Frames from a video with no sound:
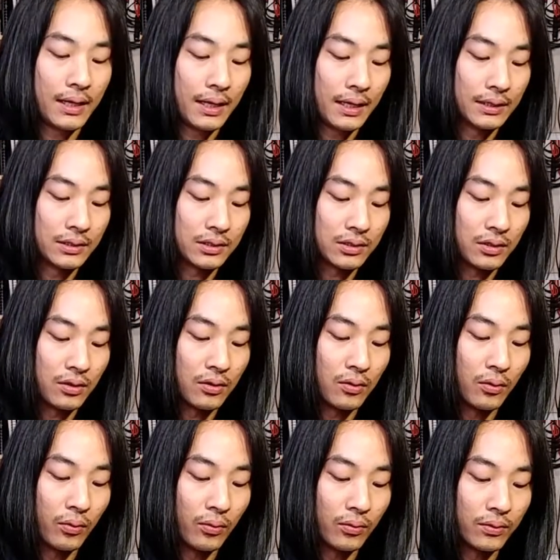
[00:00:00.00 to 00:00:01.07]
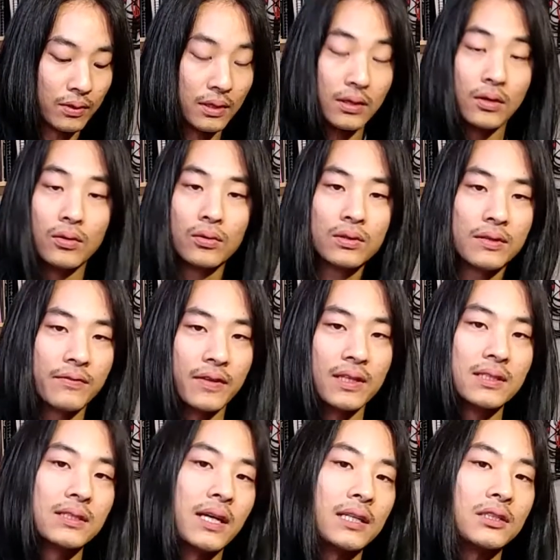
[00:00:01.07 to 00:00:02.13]
And so the goal of
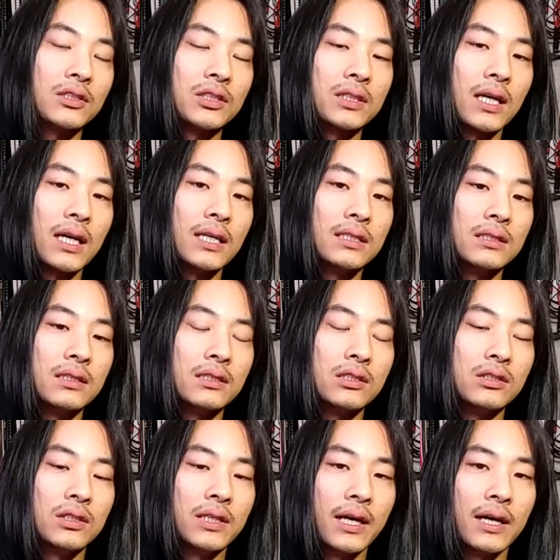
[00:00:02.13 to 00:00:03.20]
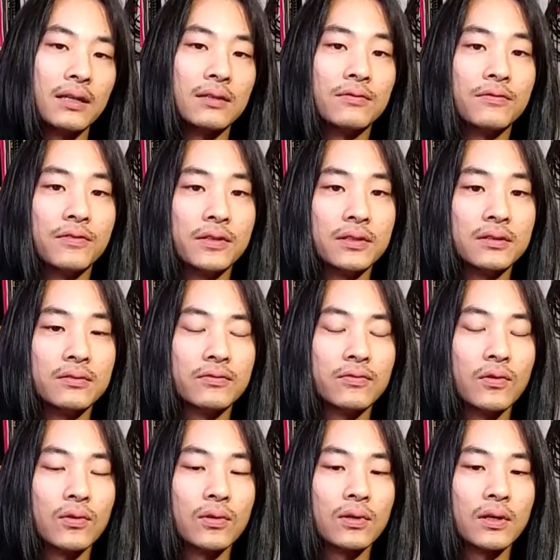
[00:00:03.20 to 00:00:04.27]
this exercise is to get a feel
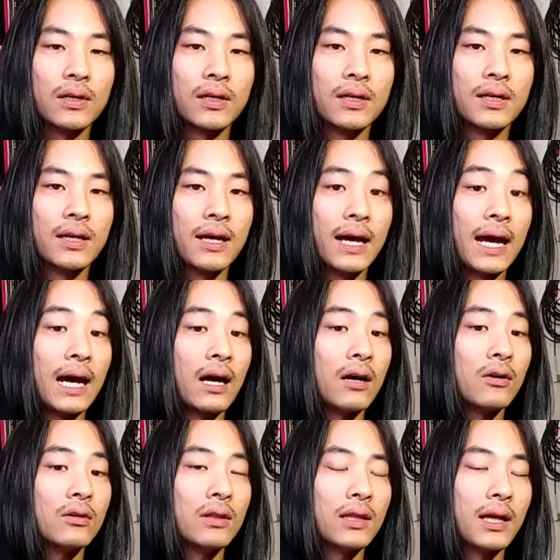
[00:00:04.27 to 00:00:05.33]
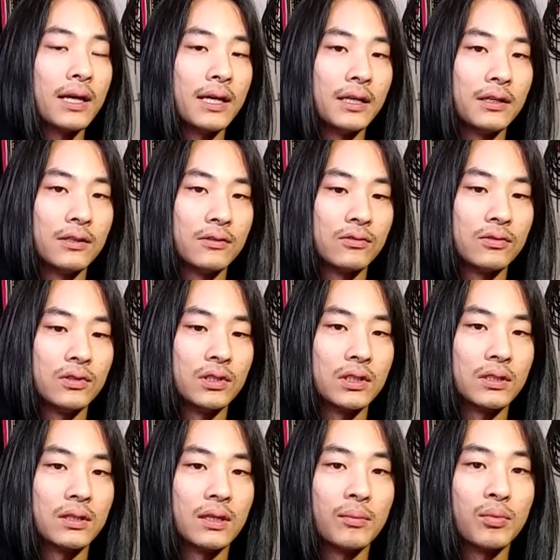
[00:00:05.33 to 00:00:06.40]
for how light you
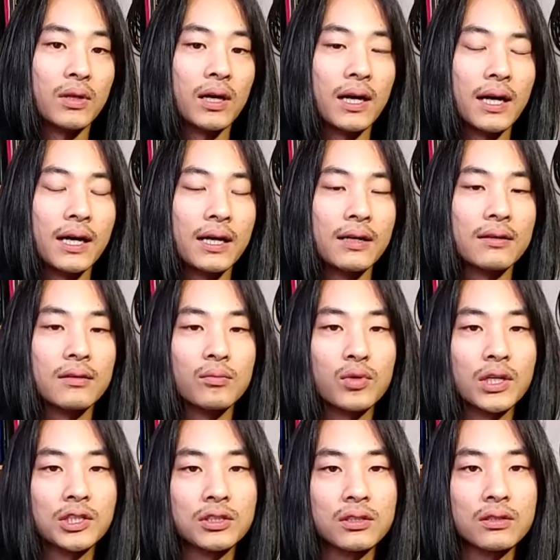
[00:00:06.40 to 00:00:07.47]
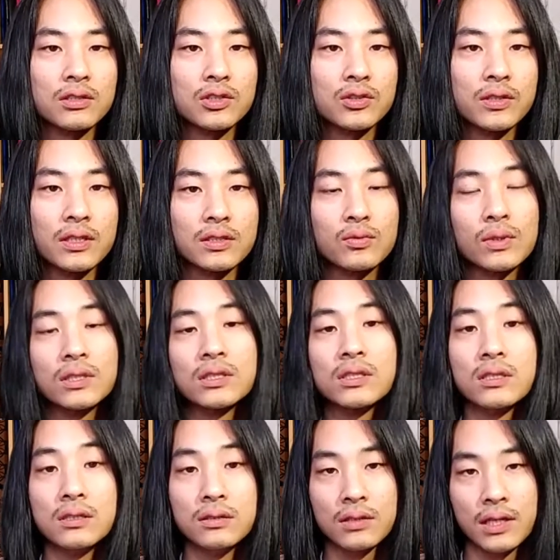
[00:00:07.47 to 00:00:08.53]
can apply the pressure on the strings while
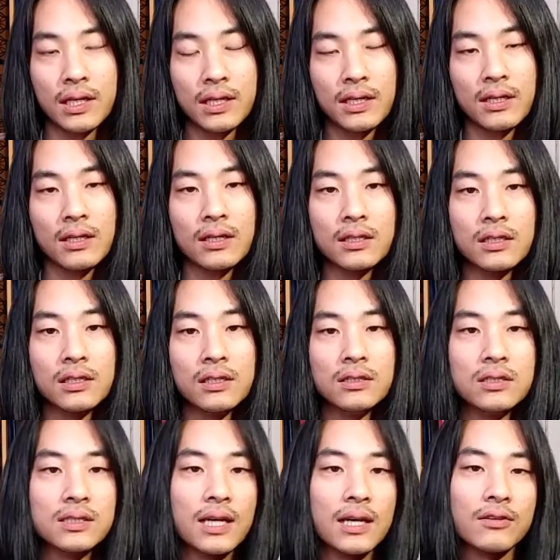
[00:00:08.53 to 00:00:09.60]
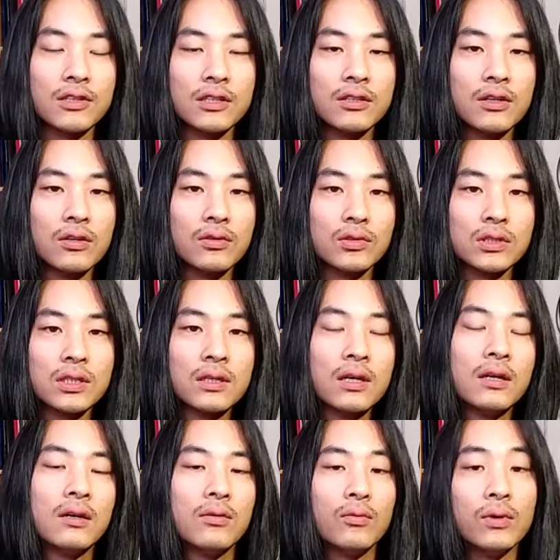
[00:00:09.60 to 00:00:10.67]
still getting a good sounding note
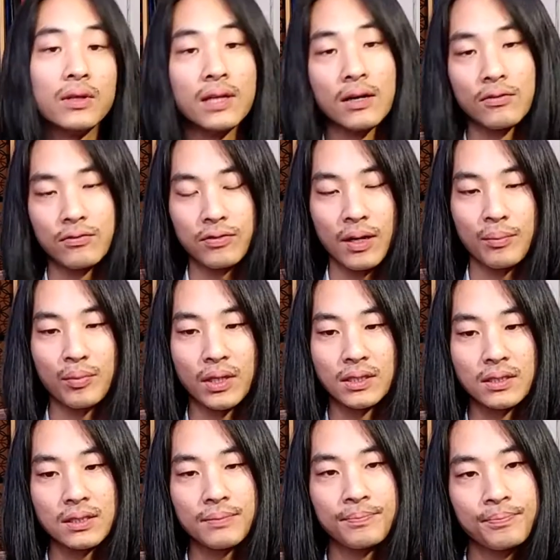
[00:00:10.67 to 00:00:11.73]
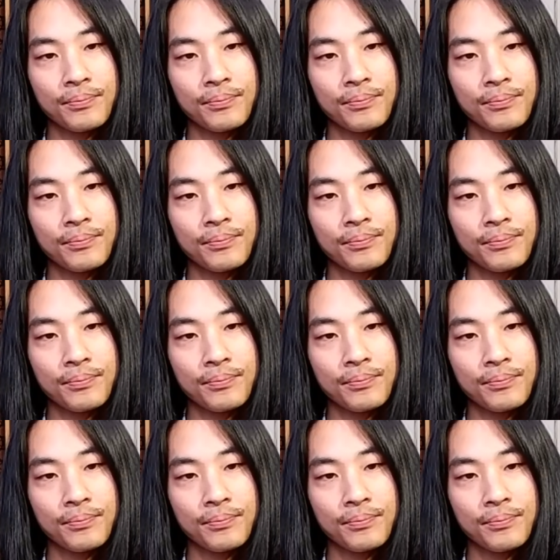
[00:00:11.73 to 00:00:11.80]
without fret buzz.